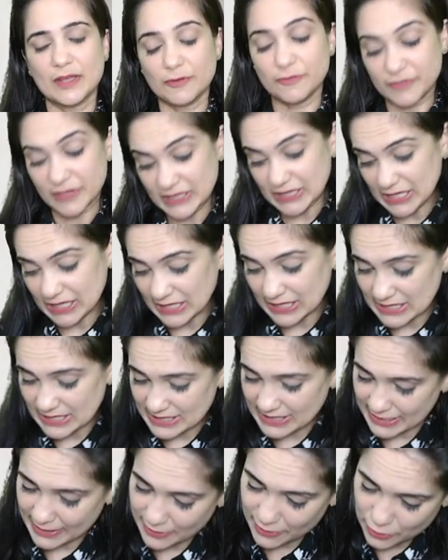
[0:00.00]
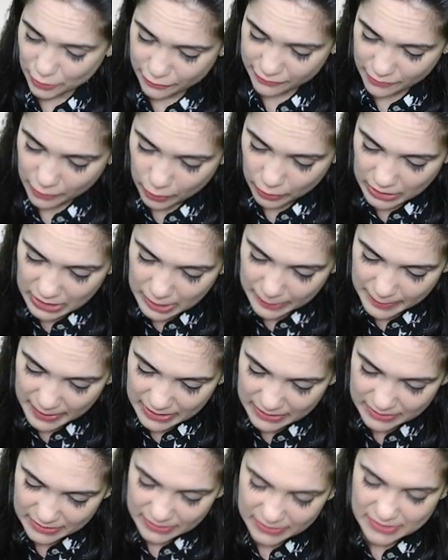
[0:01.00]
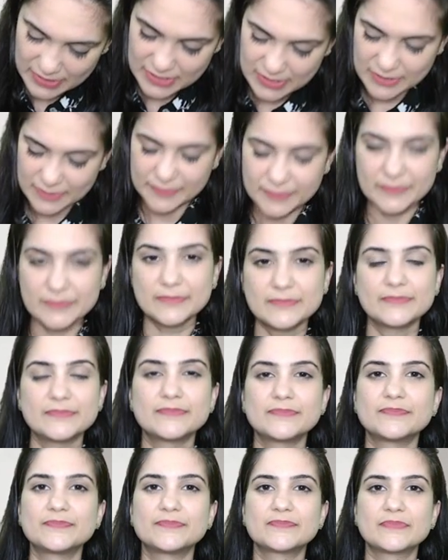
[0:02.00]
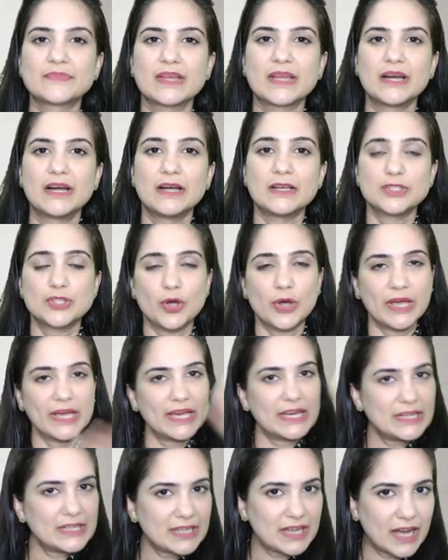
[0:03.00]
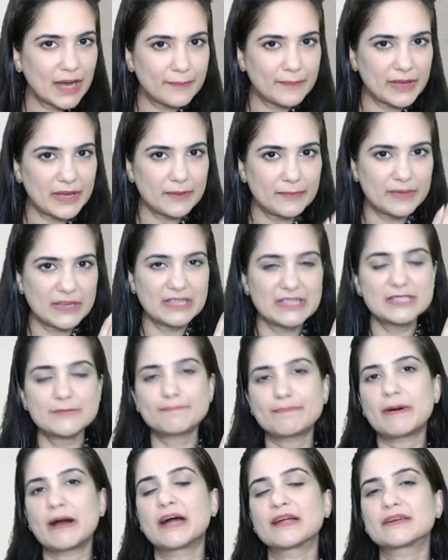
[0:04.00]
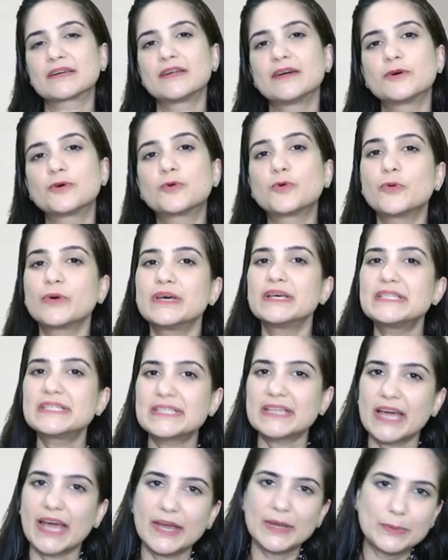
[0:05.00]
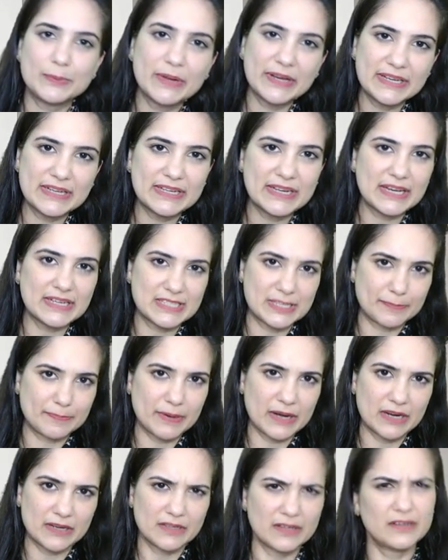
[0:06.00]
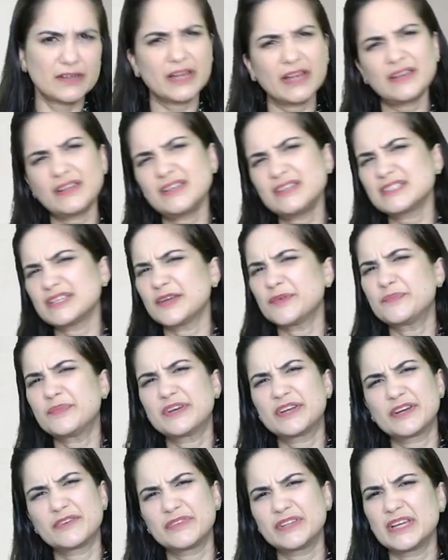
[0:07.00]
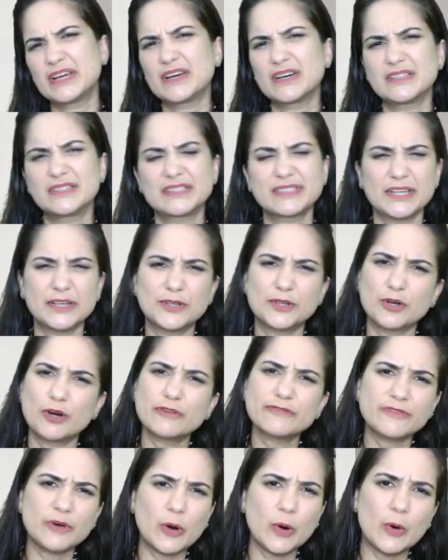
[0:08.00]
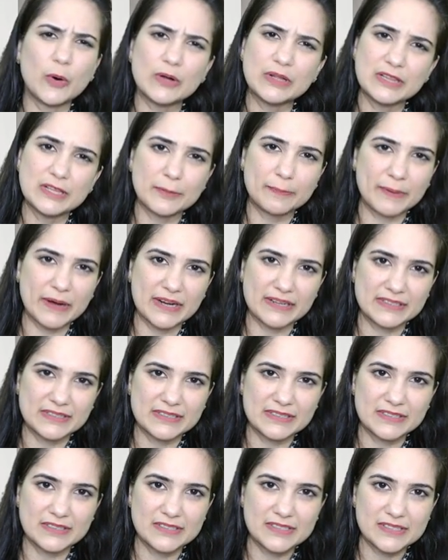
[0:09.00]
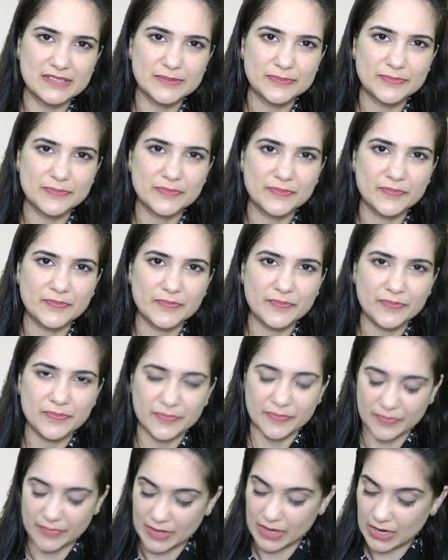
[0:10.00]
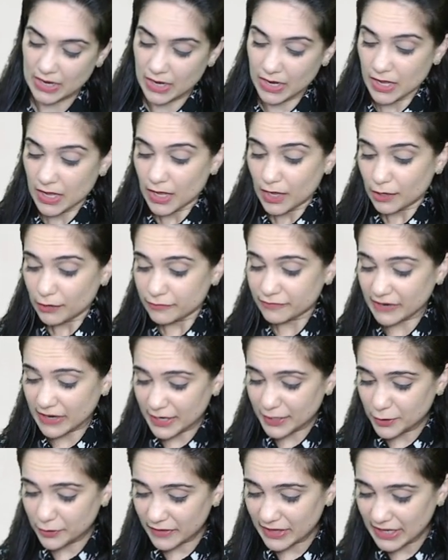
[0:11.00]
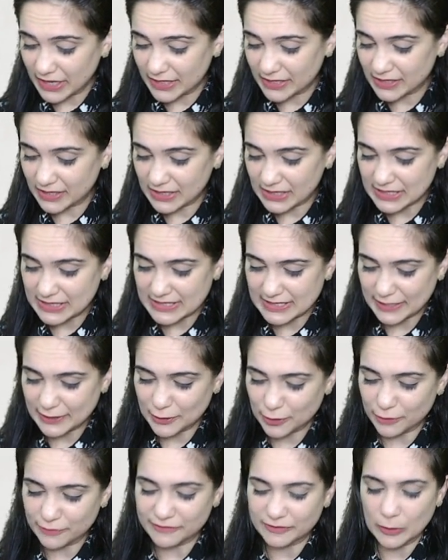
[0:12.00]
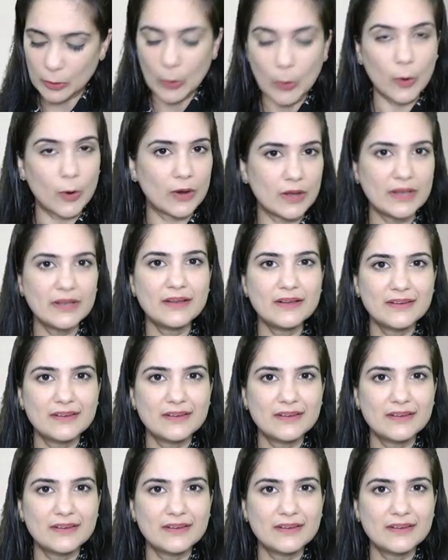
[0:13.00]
with the consent of all the partners. So incoming means partner who is admitted as a partner and he is admitted with the consent of all the partners. Why do we need the consent of all?